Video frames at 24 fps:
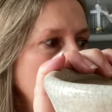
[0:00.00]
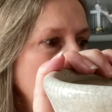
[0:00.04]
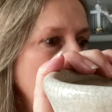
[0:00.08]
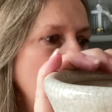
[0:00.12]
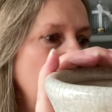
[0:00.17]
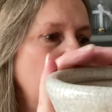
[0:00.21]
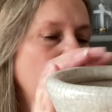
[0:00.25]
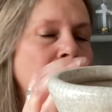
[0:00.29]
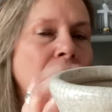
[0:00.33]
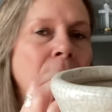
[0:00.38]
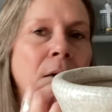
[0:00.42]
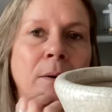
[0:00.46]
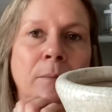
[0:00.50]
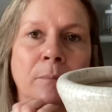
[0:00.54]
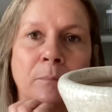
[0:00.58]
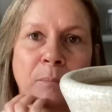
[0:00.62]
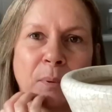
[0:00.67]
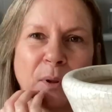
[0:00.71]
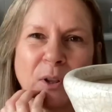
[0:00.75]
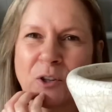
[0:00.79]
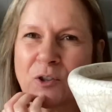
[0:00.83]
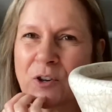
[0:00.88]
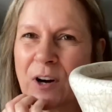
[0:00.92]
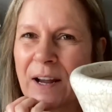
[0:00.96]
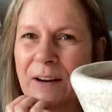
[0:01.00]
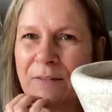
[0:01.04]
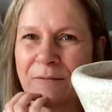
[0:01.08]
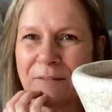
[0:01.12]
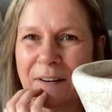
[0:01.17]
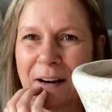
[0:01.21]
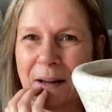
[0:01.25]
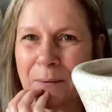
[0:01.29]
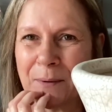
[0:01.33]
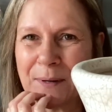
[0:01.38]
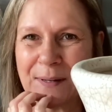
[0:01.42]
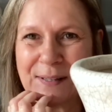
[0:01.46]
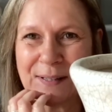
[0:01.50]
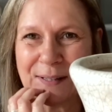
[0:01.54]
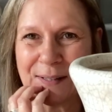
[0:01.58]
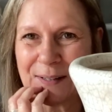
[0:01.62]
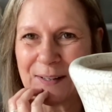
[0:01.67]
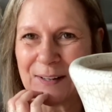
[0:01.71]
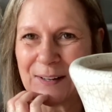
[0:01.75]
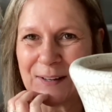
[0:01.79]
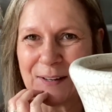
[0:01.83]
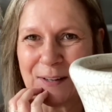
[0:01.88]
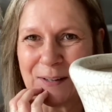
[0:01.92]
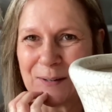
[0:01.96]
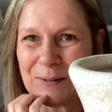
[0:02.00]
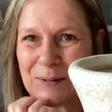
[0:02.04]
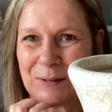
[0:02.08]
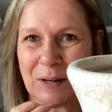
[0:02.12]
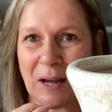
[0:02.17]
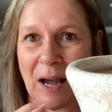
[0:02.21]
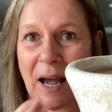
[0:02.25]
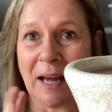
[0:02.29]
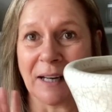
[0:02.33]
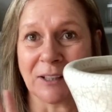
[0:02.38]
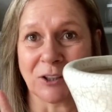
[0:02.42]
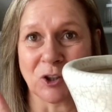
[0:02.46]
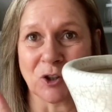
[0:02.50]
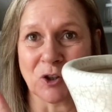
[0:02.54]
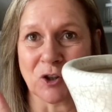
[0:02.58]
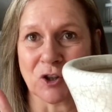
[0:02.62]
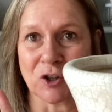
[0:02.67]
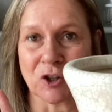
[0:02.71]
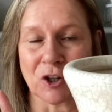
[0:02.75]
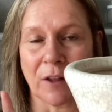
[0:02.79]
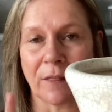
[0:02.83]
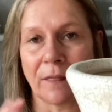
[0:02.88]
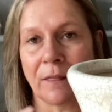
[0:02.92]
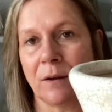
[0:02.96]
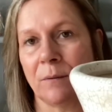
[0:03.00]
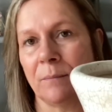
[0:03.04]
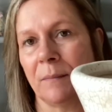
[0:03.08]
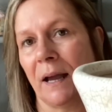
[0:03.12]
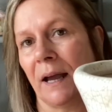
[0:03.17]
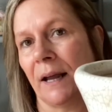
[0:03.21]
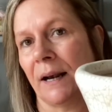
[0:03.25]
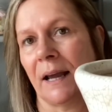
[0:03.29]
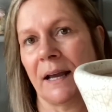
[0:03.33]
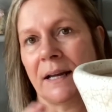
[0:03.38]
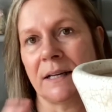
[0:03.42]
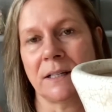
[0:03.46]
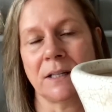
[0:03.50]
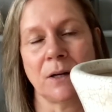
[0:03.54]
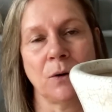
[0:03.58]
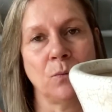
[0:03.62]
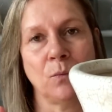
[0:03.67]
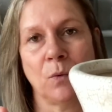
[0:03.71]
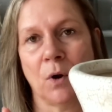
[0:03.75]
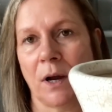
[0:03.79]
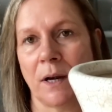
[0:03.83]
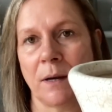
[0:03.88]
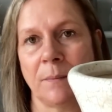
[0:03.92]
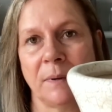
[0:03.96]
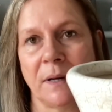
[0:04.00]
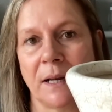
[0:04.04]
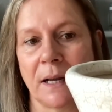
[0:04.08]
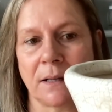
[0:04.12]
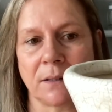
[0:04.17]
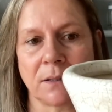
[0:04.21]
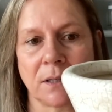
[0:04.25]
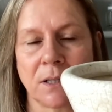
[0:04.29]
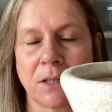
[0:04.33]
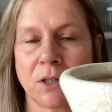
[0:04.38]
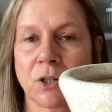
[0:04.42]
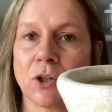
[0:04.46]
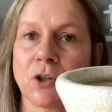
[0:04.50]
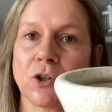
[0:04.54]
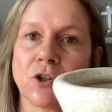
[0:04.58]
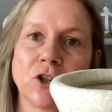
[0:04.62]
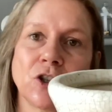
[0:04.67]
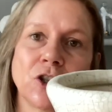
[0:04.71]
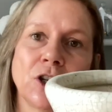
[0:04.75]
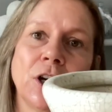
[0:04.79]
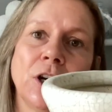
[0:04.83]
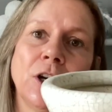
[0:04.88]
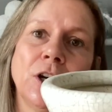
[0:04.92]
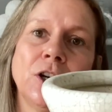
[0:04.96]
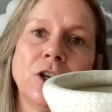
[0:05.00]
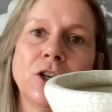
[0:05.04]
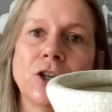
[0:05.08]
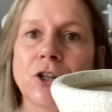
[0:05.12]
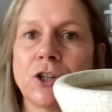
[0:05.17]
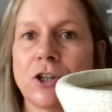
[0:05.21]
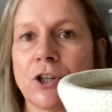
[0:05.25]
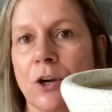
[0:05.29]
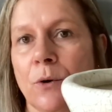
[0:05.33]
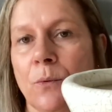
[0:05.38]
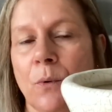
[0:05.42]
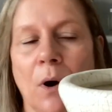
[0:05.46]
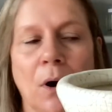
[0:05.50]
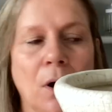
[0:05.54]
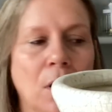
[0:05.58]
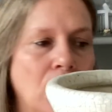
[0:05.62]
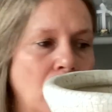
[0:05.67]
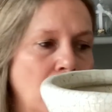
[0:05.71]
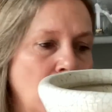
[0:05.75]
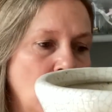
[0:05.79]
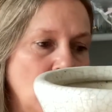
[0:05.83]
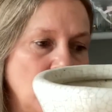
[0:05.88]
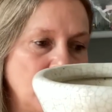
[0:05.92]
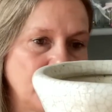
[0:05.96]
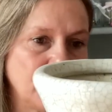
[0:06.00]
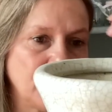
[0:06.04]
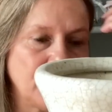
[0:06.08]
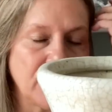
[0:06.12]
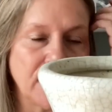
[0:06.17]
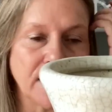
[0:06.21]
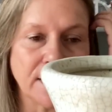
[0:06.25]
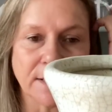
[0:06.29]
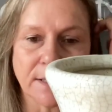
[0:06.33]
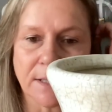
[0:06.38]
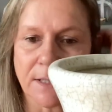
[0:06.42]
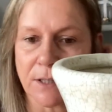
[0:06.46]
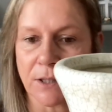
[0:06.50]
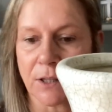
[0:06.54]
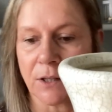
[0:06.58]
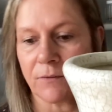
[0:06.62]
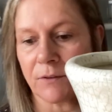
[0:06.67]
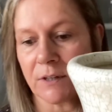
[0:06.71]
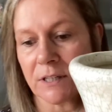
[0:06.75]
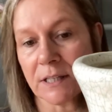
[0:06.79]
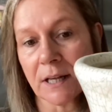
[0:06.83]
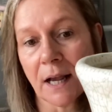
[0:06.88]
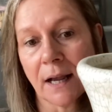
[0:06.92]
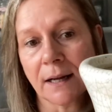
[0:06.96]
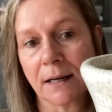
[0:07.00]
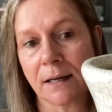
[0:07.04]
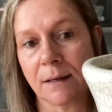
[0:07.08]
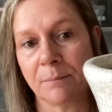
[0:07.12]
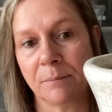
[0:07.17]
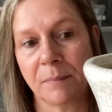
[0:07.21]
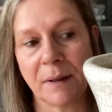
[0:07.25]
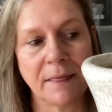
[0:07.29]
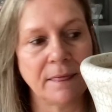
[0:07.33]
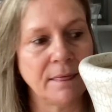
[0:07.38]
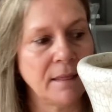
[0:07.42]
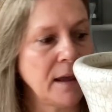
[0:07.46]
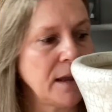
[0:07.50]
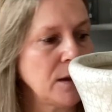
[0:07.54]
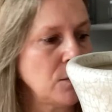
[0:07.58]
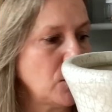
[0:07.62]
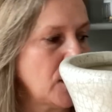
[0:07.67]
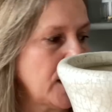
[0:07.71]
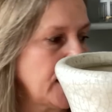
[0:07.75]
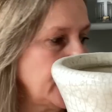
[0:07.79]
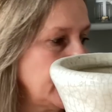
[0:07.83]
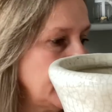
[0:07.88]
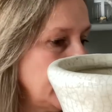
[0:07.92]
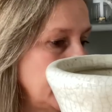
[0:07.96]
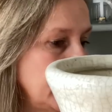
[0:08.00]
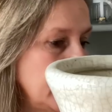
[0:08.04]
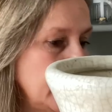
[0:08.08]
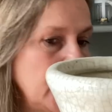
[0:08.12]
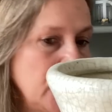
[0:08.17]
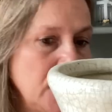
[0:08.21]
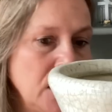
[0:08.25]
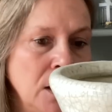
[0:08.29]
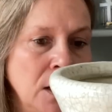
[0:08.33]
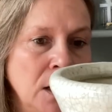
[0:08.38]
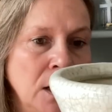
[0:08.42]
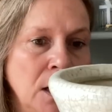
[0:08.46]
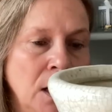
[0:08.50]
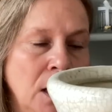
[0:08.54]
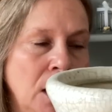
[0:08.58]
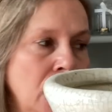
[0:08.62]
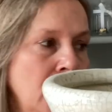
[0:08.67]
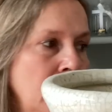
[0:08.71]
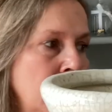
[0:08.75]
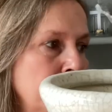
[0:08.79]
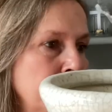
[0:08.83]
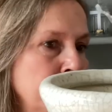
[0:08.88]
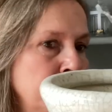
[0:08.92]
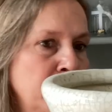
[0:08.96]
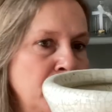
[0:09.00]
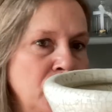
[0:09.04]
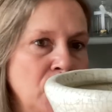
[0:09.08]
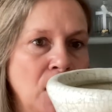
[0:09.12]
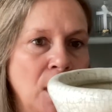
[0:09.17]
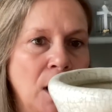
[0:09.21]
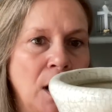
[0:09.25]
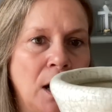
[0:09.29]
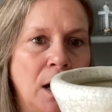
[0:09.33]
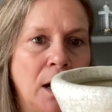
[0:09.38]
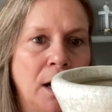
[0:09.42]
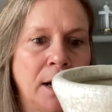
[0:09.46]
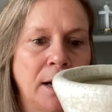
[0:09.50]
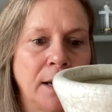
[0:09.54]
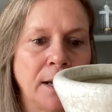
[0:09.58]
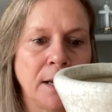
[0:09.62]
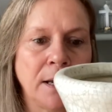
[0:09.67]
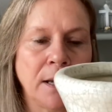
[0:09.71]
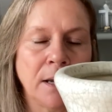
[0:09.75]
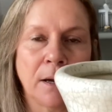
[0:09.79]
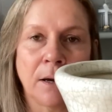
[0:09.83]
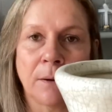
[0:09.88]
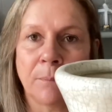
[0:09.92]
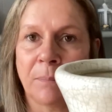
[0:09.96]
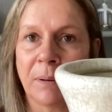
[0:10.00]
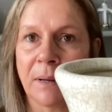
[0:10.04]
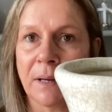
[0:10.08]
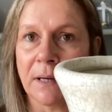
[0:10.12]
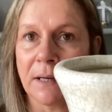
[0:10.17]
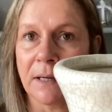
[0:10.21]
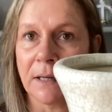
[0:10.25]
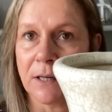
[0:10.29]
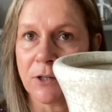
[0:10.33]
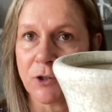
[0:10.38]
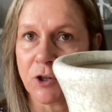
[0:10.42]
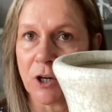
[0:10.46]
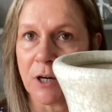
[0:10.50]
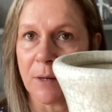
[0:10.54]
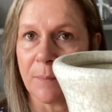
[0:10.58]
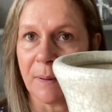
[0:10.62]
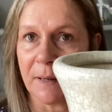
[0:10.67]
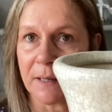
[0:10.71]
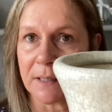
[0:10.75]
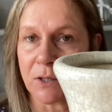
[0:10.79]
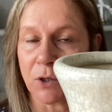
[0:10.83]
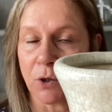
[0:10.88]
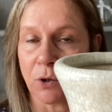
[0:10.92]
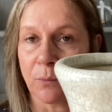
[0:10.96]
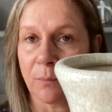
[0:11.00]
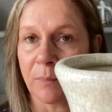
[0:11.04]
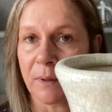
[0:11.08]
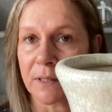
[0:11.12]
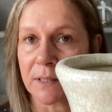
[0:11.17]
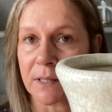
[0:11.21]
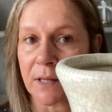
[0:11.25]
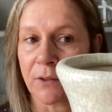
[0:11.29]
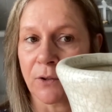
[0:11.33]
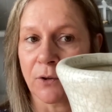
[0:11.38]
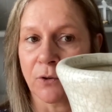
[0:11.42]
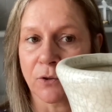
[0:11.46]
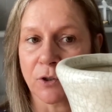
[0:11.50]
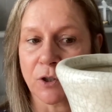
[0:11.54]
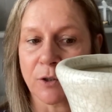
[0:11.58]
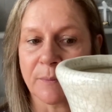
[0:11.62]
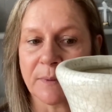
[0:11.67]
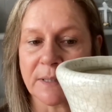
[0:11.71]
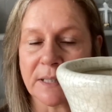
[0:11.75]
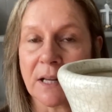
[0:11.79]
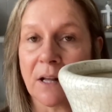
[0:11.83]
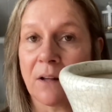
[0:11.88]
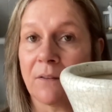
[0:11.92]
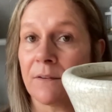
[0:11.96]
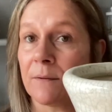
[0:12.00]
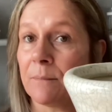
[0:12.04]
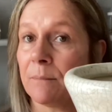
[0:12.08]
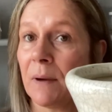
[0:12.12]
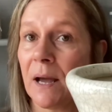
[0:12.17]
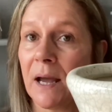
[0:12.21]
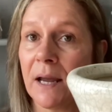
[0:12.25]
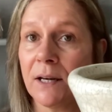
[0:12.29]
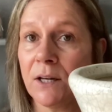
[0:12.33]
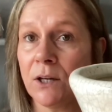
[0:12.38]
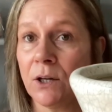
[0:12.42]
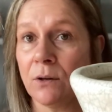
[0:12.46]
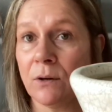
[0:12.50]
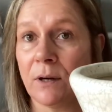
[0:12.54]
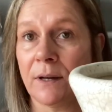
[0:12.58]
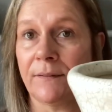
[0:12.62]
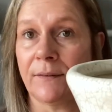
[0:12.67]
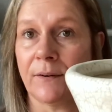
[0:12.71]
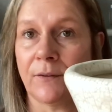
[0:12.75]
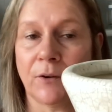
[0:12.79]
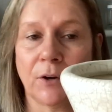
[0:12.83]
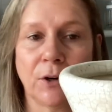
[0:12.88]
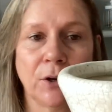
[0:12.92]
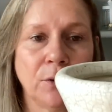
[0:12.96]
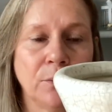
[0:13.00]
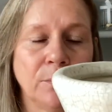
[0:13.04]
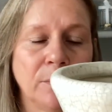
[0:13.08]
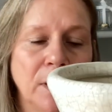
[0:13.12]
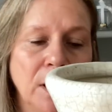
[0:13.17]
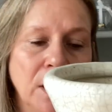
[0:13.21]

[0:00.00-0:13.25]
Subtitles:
but the dried flowers had dust on them, and I don't want anybody else's dust. So off into the recycling bin they went. But I literally picked it up because I thought to myself, in my new living room,